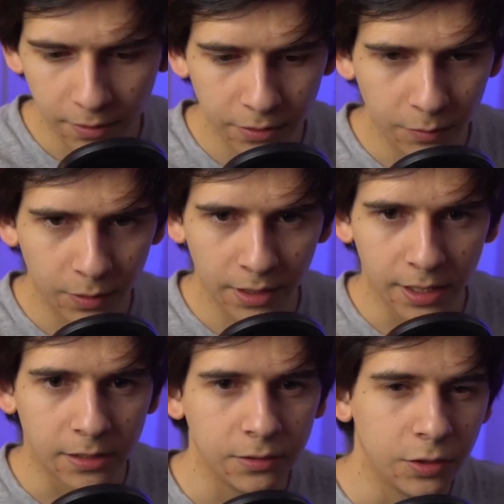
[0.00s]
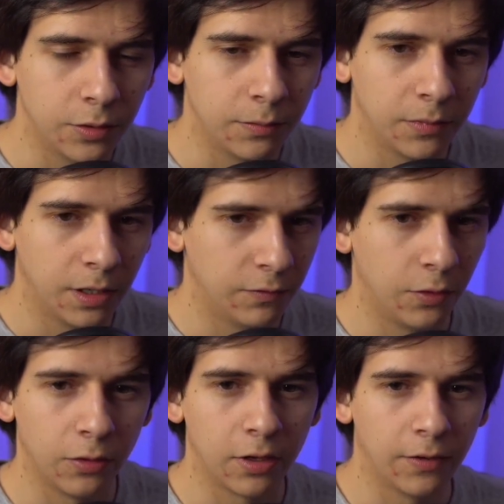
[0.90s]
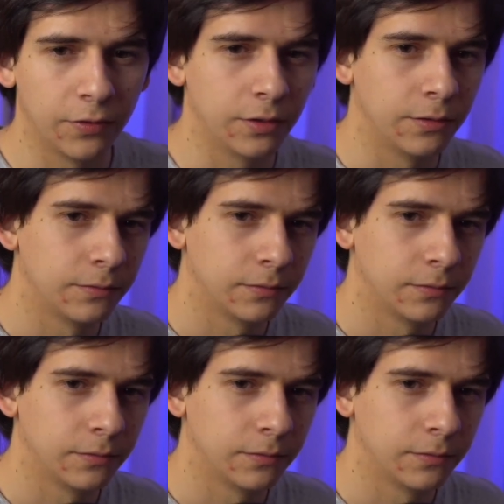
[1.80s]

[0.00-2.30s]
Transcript: you want to like do a vocal cover